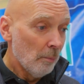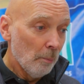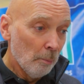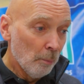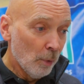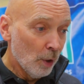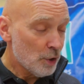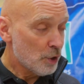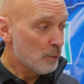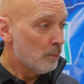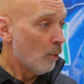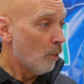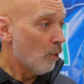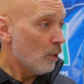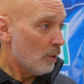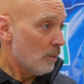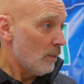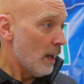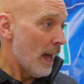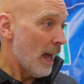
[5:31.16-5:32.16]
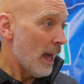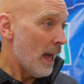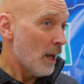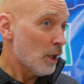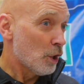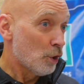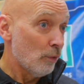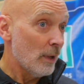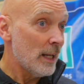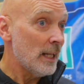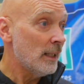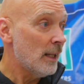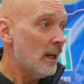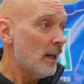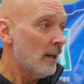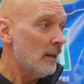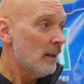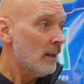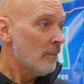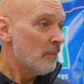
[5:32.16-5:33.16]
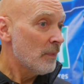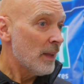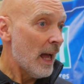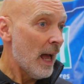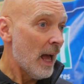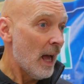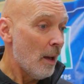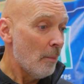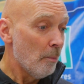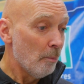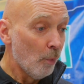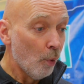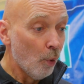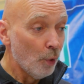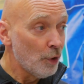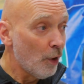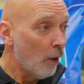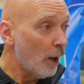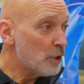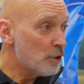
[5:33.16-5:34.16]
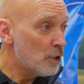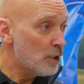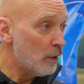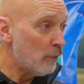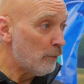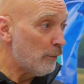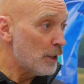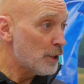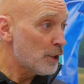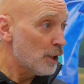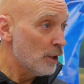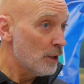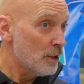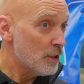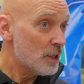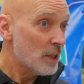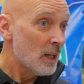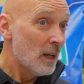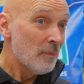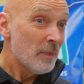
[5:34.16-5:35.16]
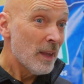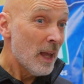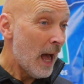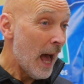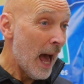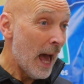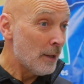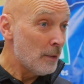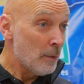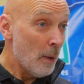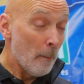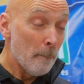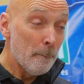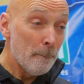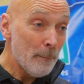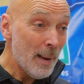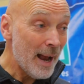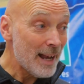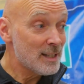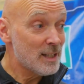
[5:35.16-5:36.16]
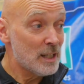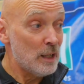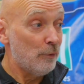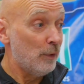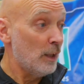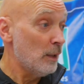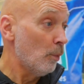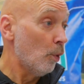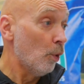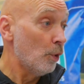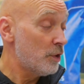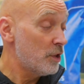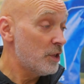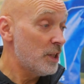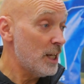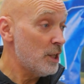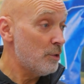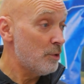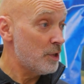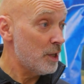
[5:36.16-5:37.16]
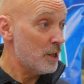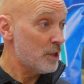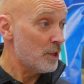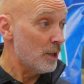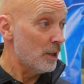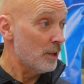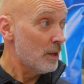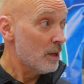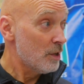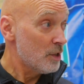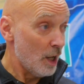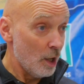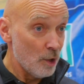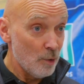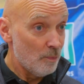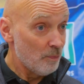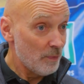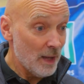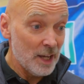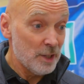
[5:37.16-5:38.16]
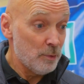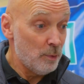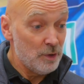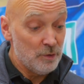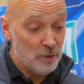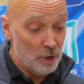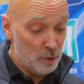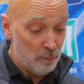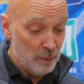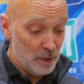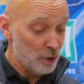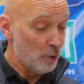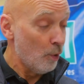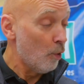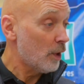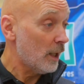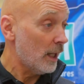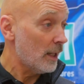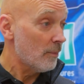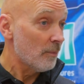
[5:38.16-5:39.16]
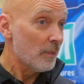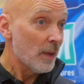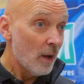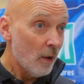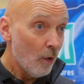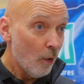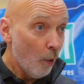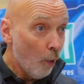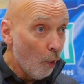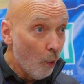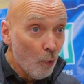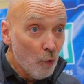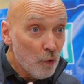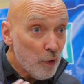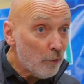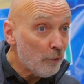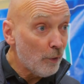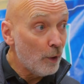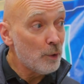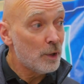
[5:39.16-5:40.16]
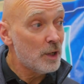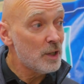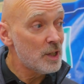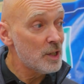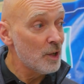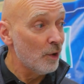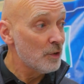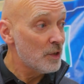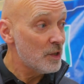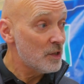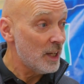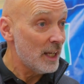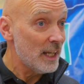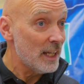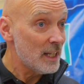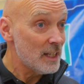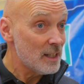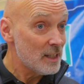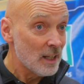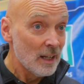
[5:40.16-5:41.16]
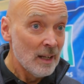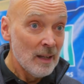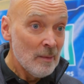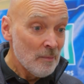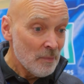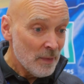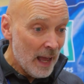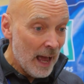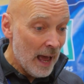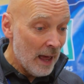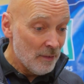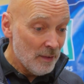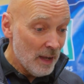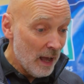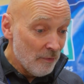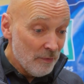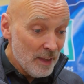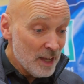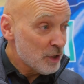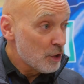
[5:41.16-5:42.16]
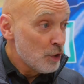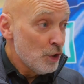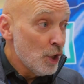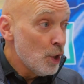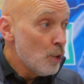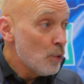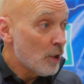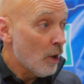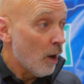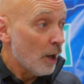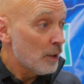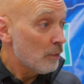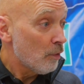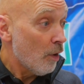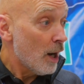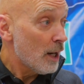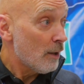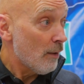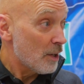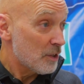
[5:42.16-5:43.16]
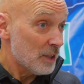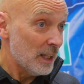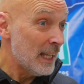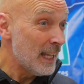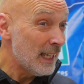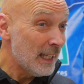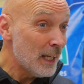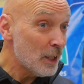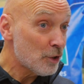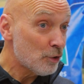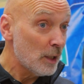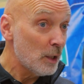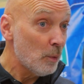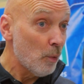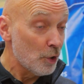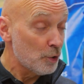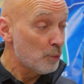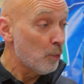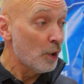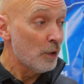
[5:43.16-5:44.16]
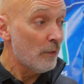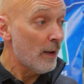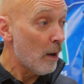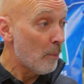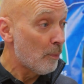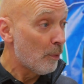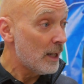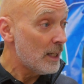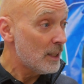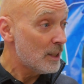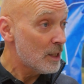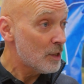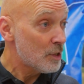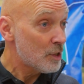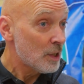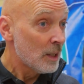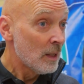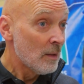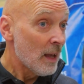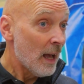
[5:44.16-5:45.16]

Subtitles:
much more greener, more nitrogen efficient, and massively more disease resistant. So as we've just been talking, all the focus is on disease, and this new kind of ryegrass, and it literally was one of our breeders,